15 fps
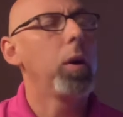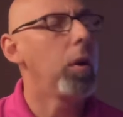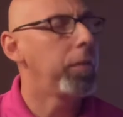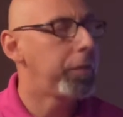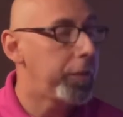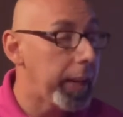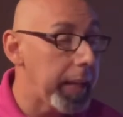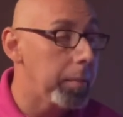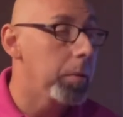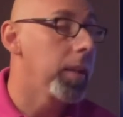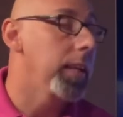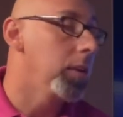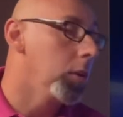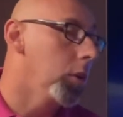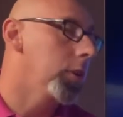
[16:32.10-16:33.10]
our
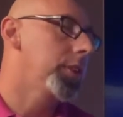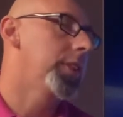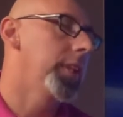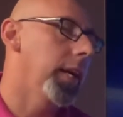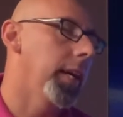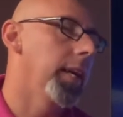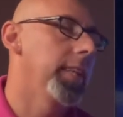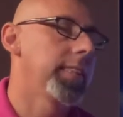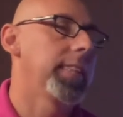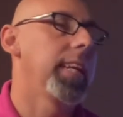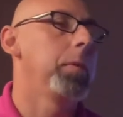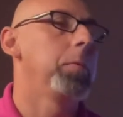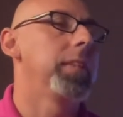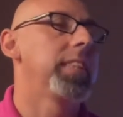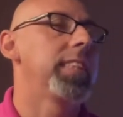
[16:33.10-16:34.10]
family looks to us, they
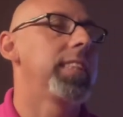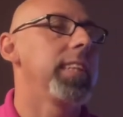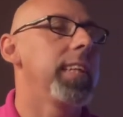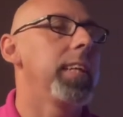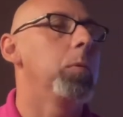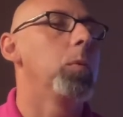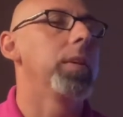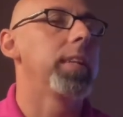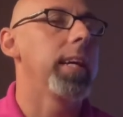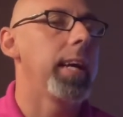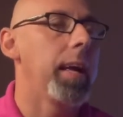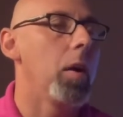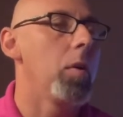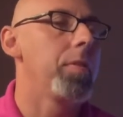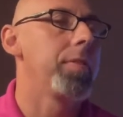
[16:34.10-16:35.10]
would see what the
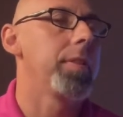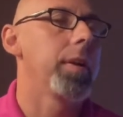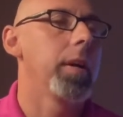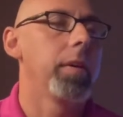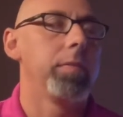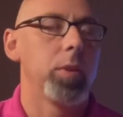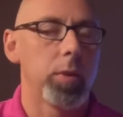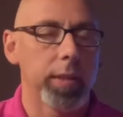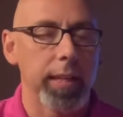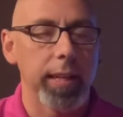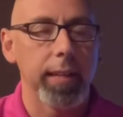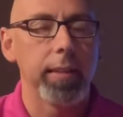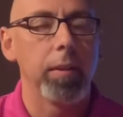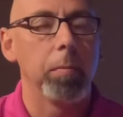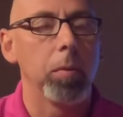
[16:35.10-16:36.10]
health of your
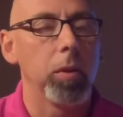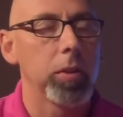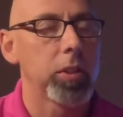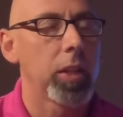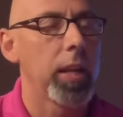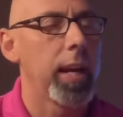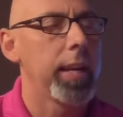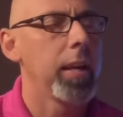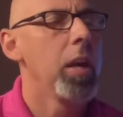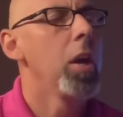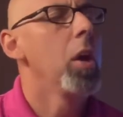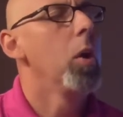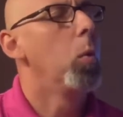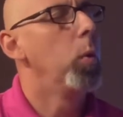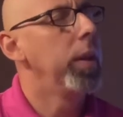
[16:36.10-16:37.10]
kingdom looks like.
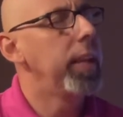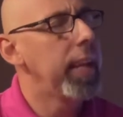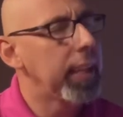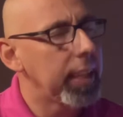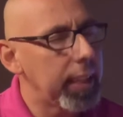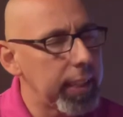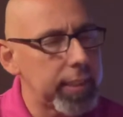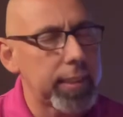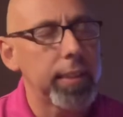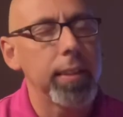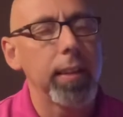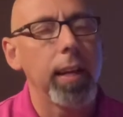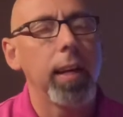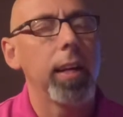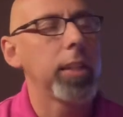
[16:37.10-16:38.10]
When they listen
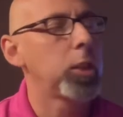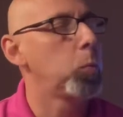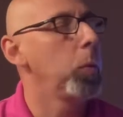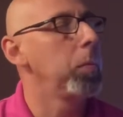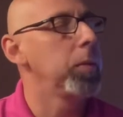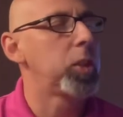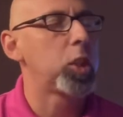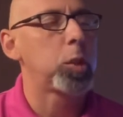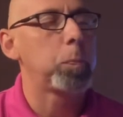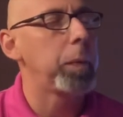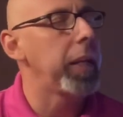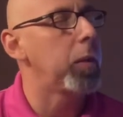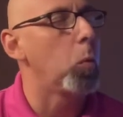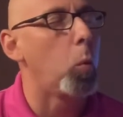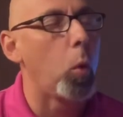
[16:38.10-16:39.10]
to us, we would
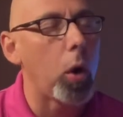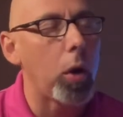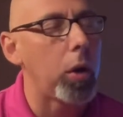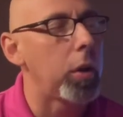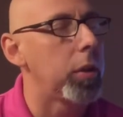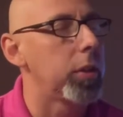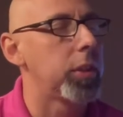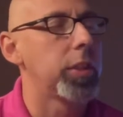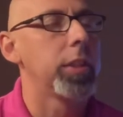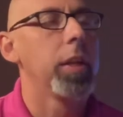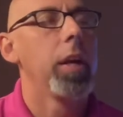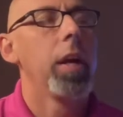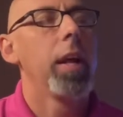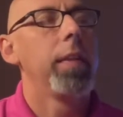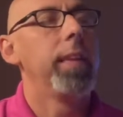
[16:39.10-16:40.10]
speak words
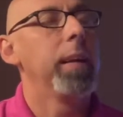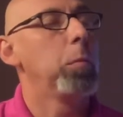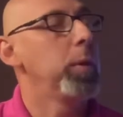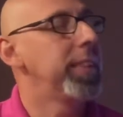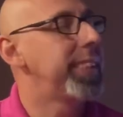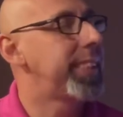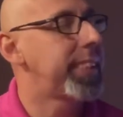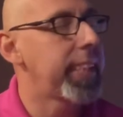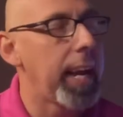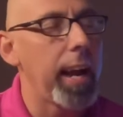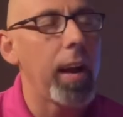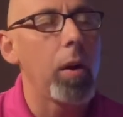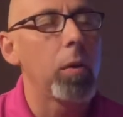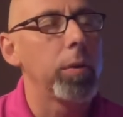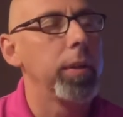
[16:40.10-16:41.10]
that would
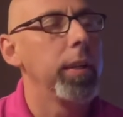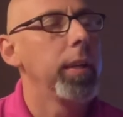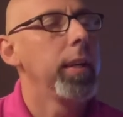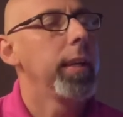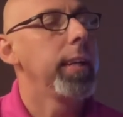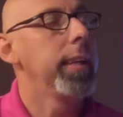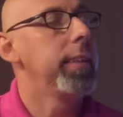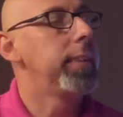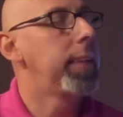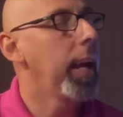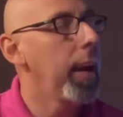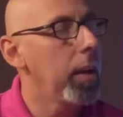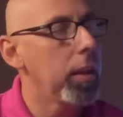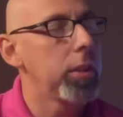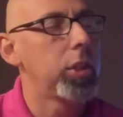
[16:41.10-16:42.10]
sound
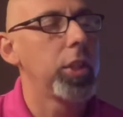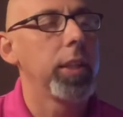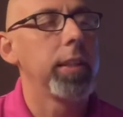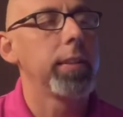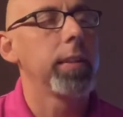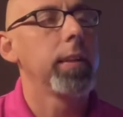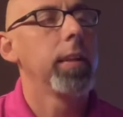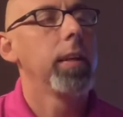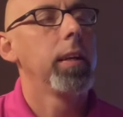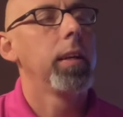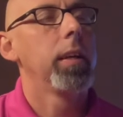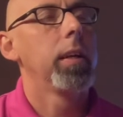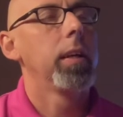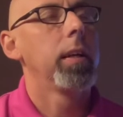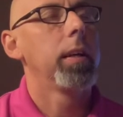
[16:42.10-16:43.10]
intelligent
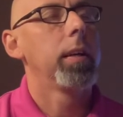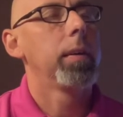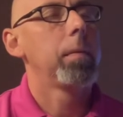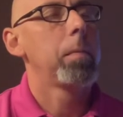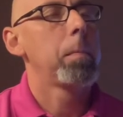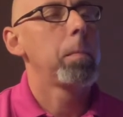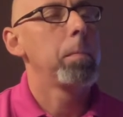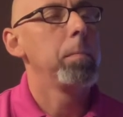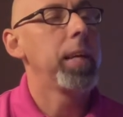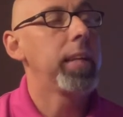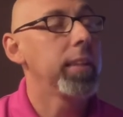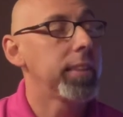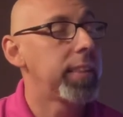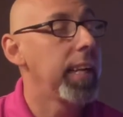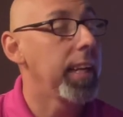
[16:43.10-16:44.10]

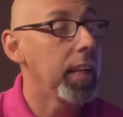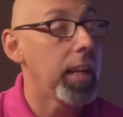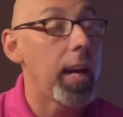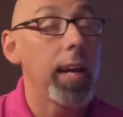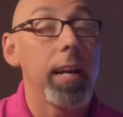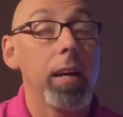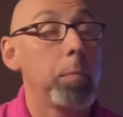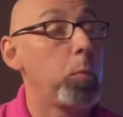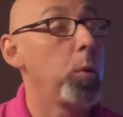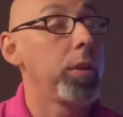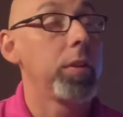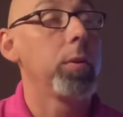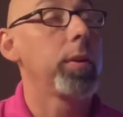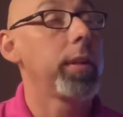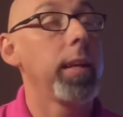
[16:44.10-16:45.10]
because they line up
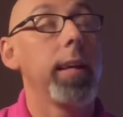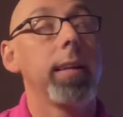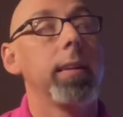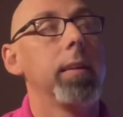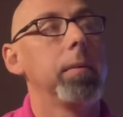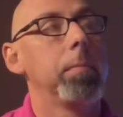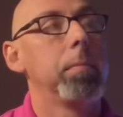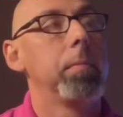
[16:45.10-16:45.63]
with your kingdom.